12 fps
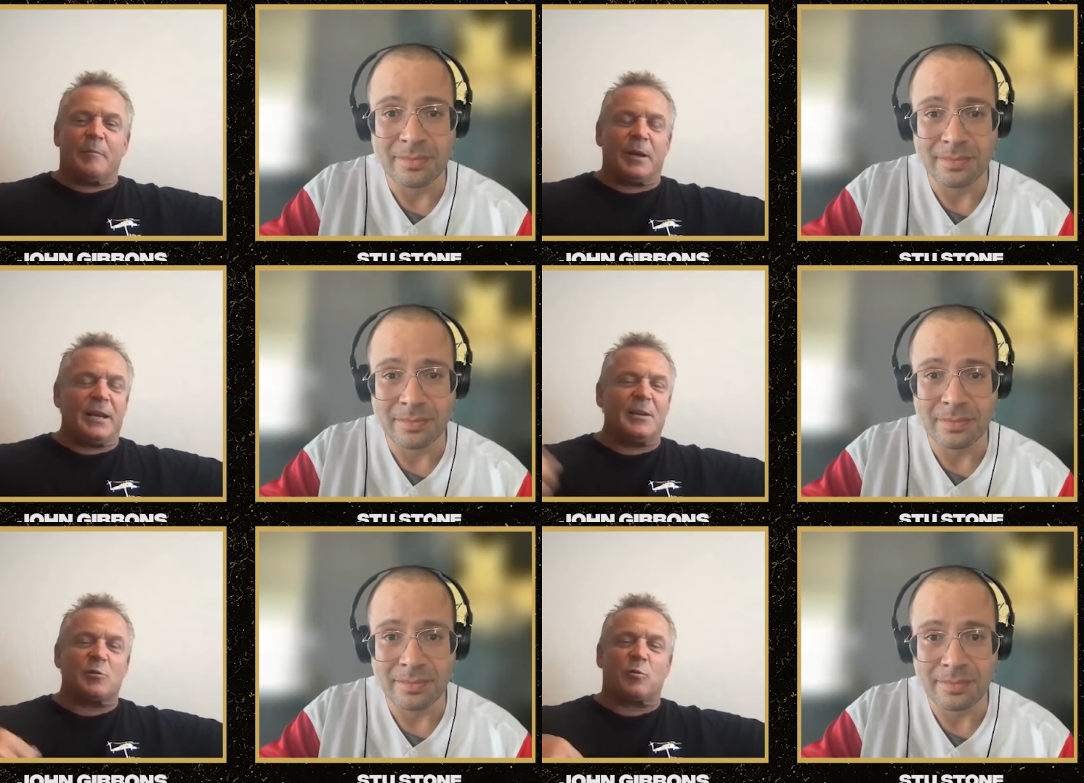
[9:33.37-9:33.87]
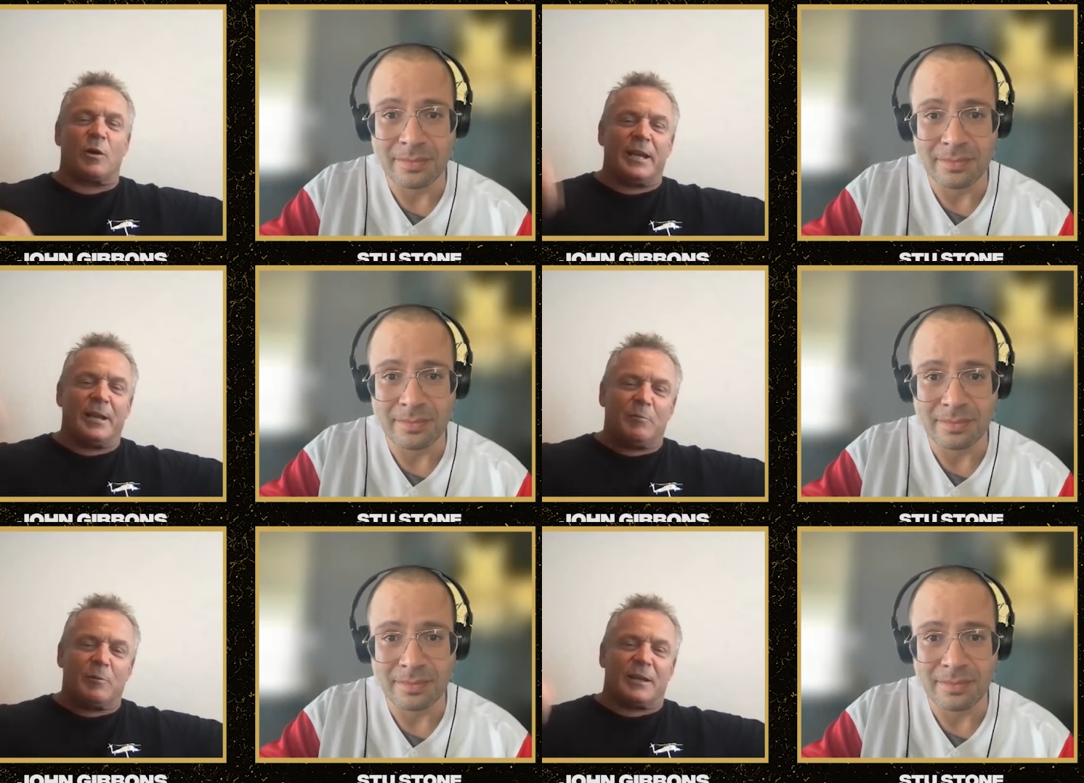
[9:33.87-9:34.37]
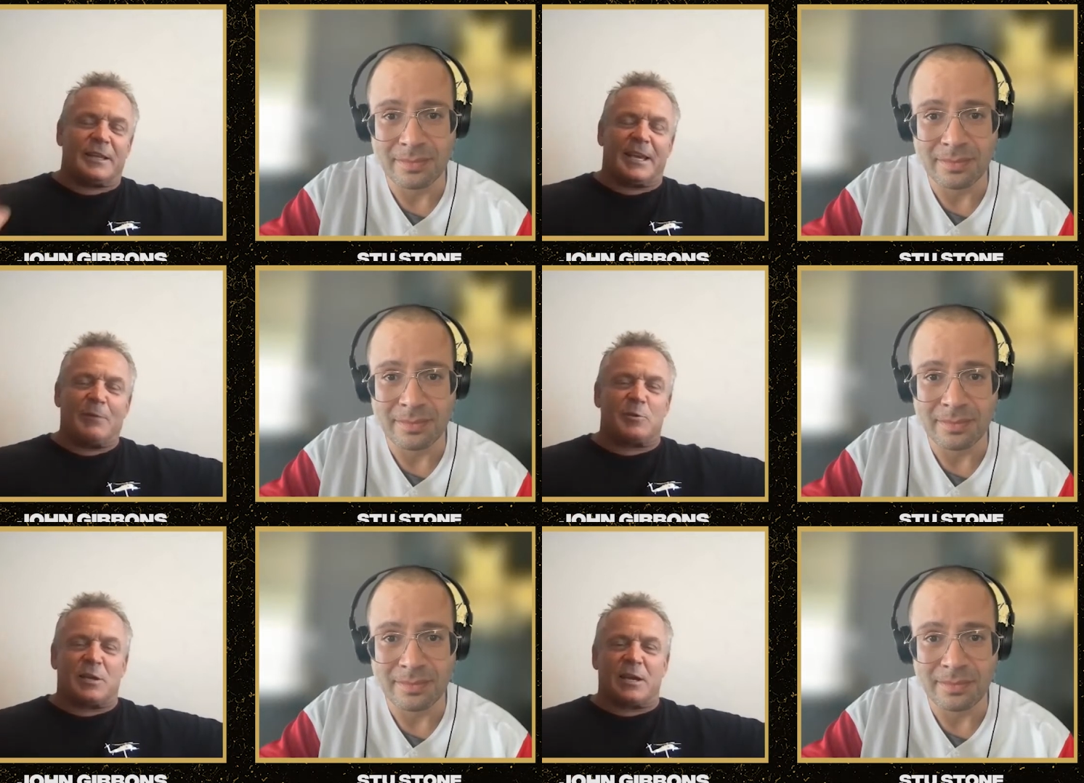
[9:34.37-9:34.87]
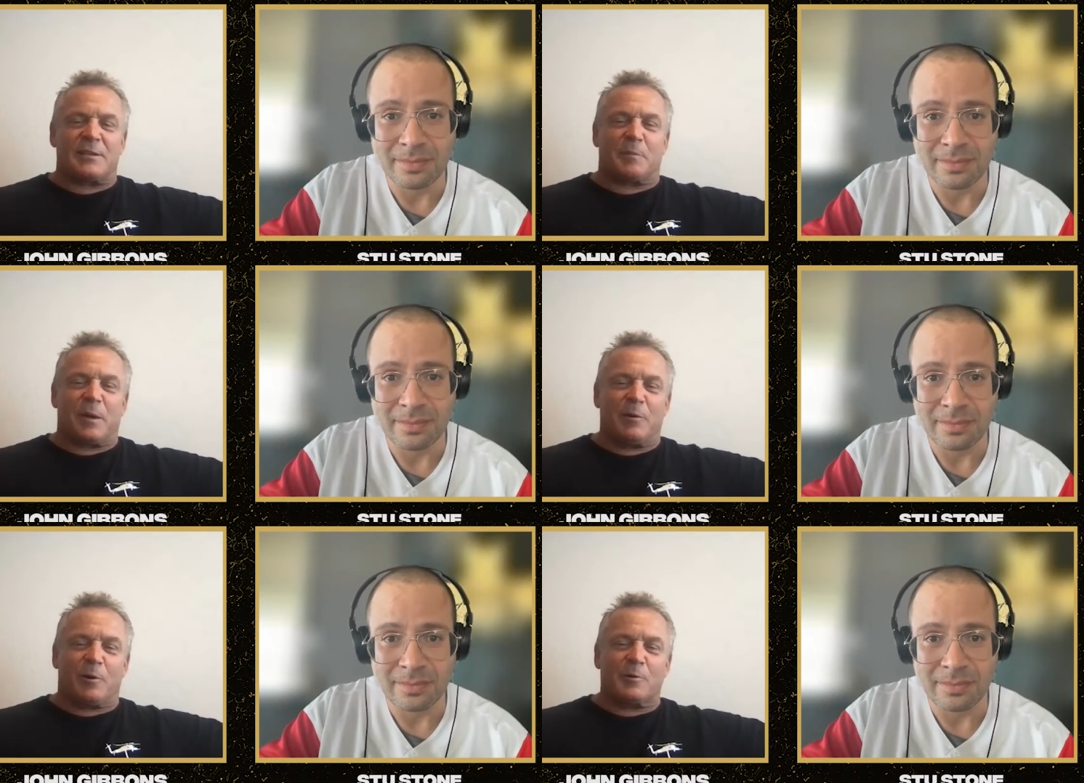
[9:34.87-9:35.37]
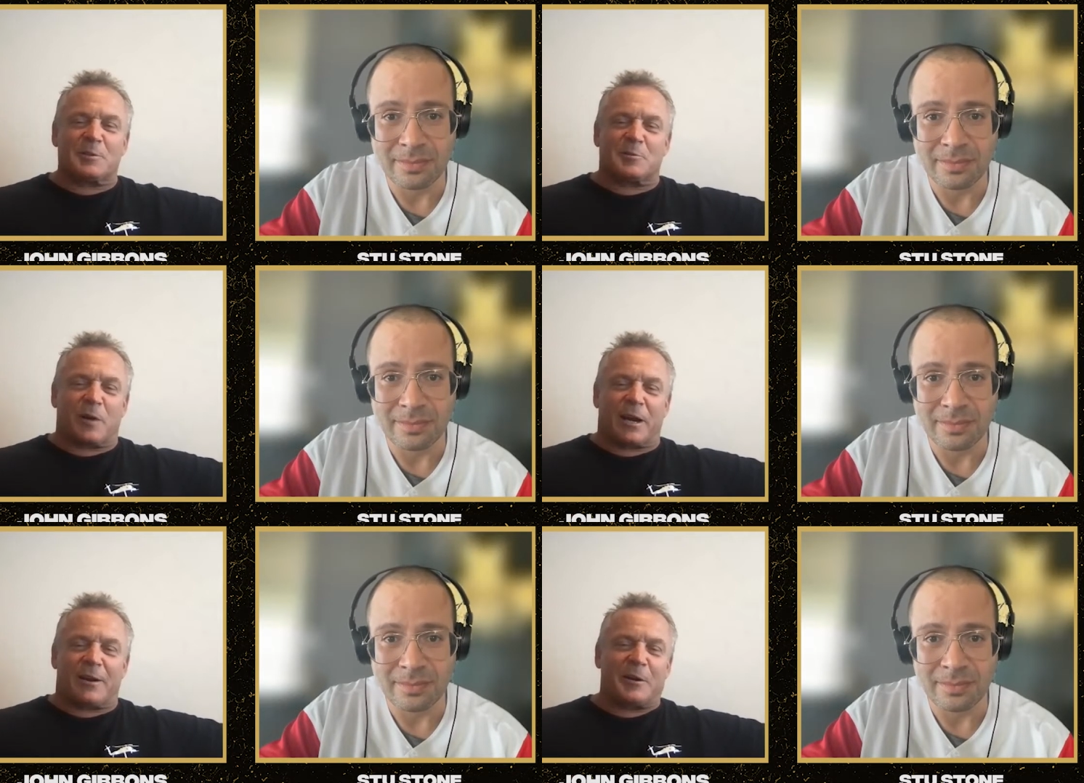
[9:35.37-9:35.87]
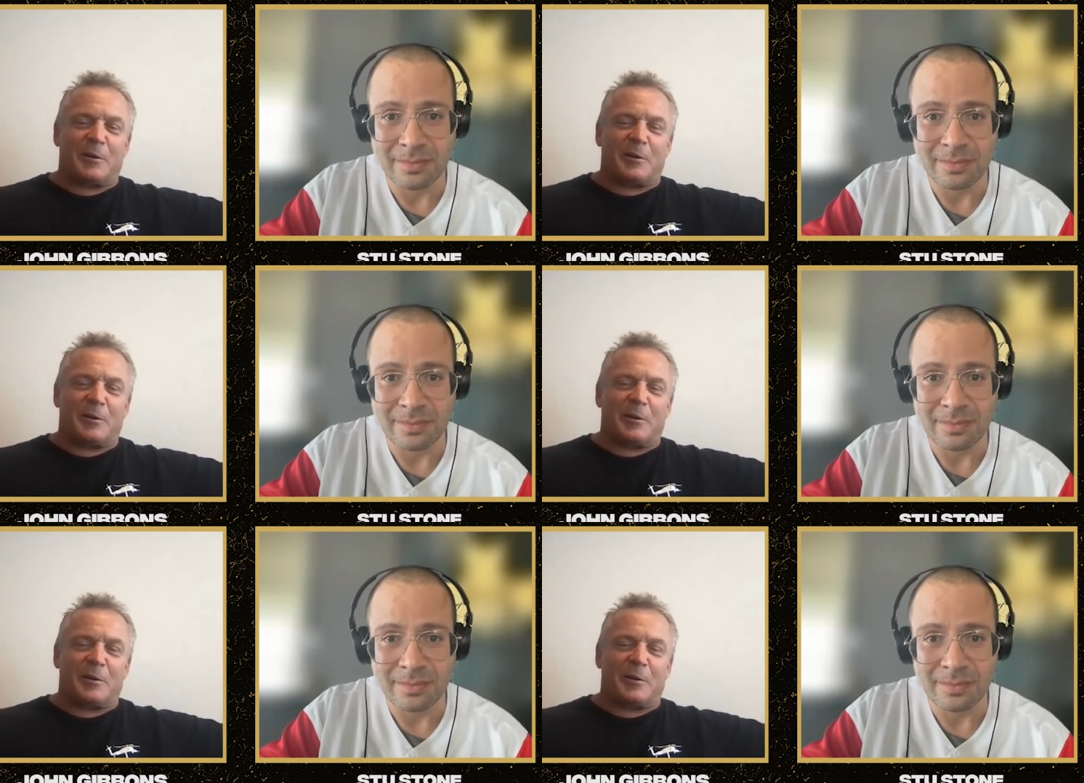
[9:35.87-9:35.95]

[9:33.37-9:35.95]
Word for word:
Speaker 1: But he just wanted. He I think he was chasing Pete Rose's record.